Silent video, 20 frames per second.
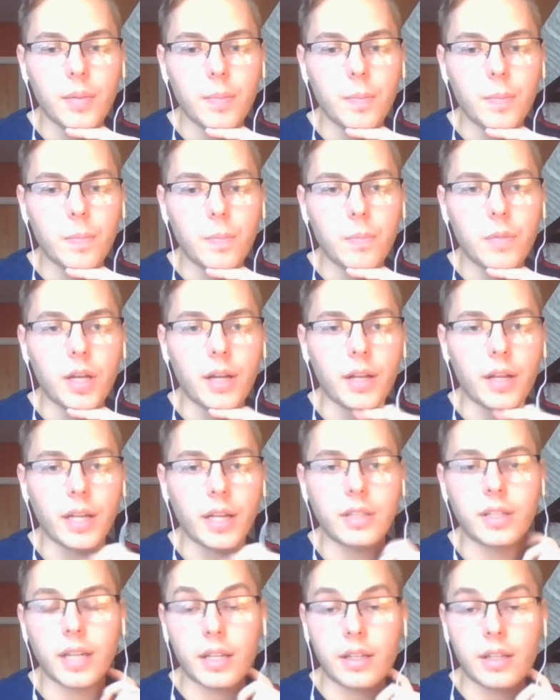
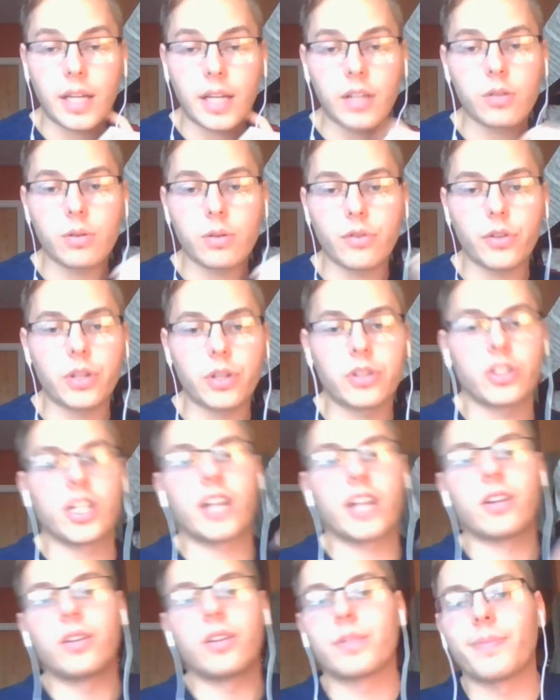sort of what this
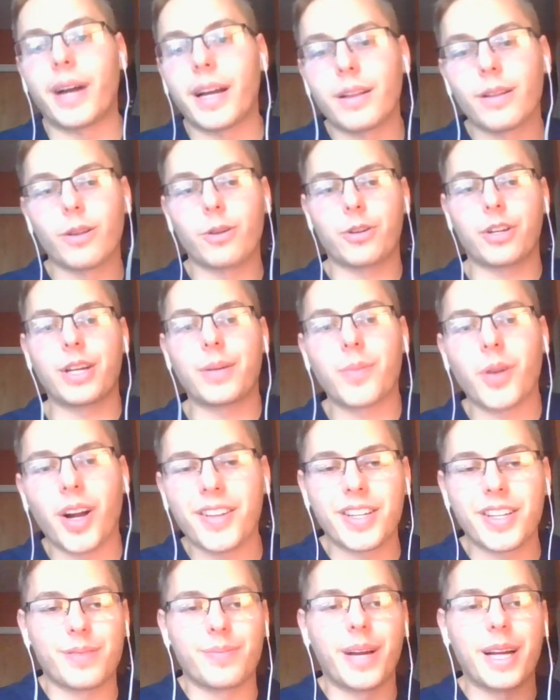channel is. My learning
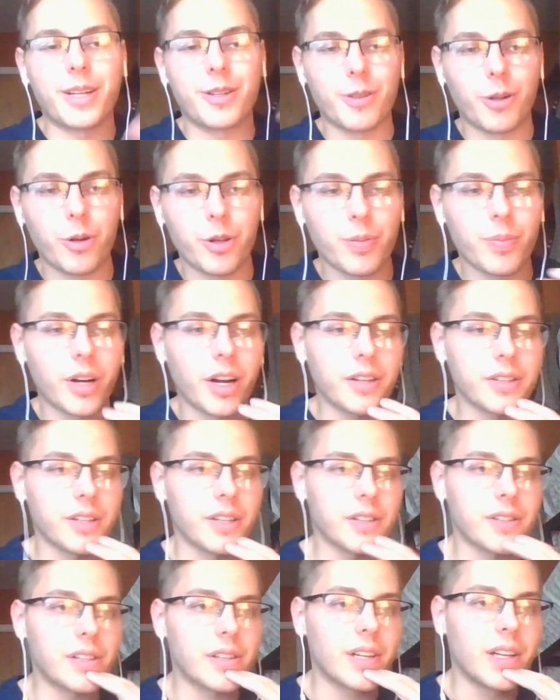process, my growth
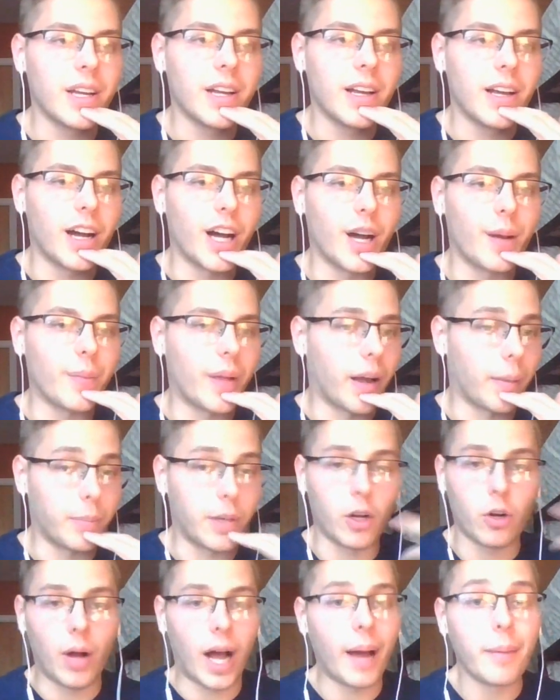process. I'm
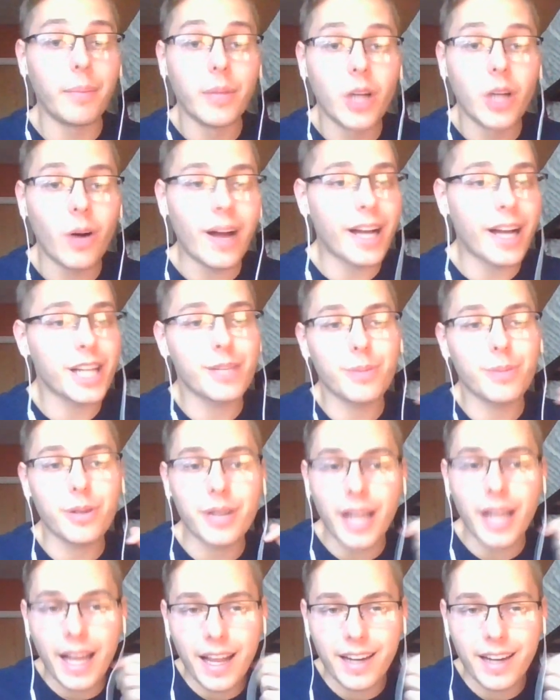no expert,
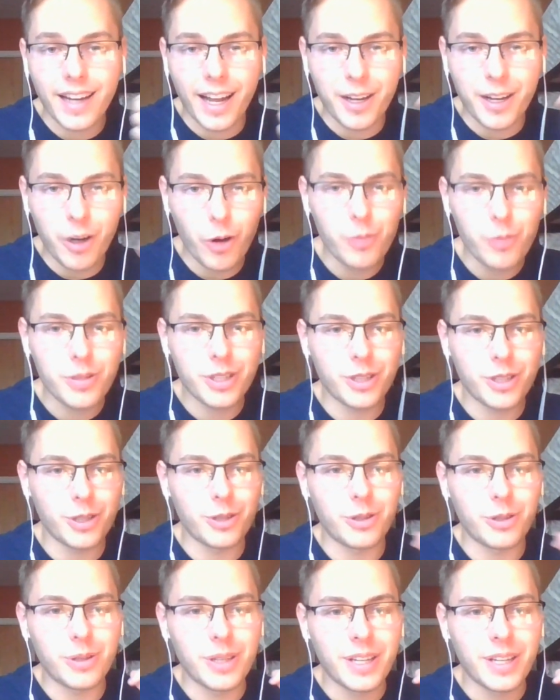and I hope to